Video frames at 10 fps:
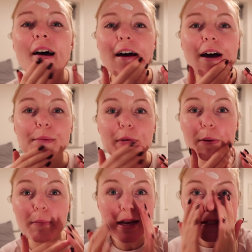You're
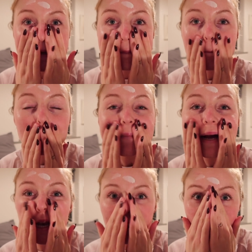amazing.
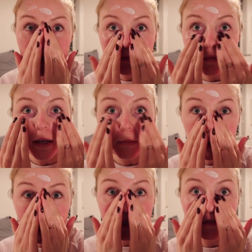I love you. I'm really
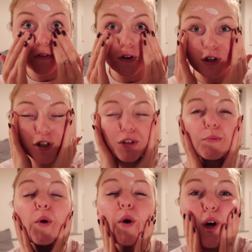appreciative of all your
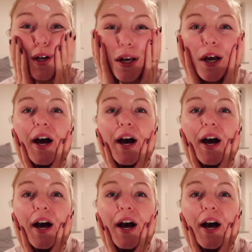support.